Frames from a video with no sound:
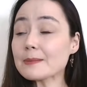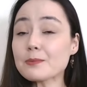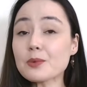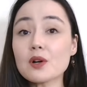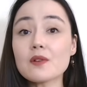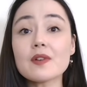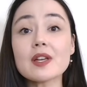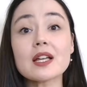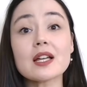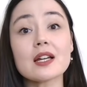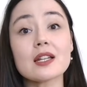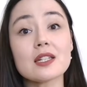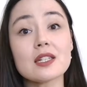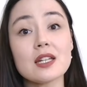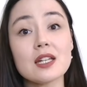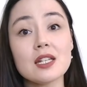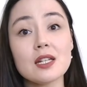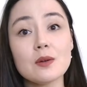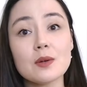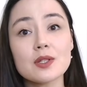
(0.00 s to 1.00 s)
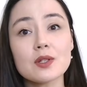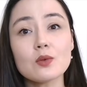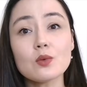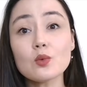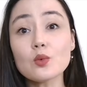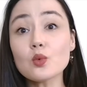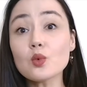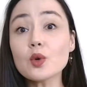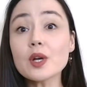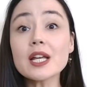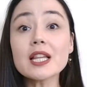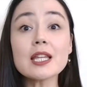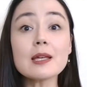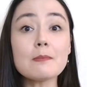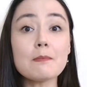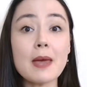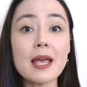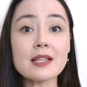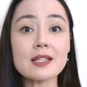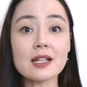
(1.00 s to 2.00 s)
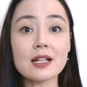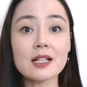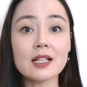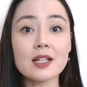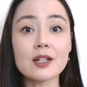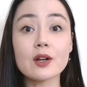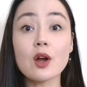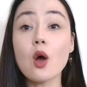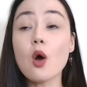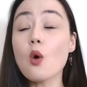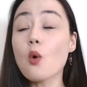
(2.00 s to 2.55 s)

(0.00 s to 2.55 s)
perfect continuous really makes it clear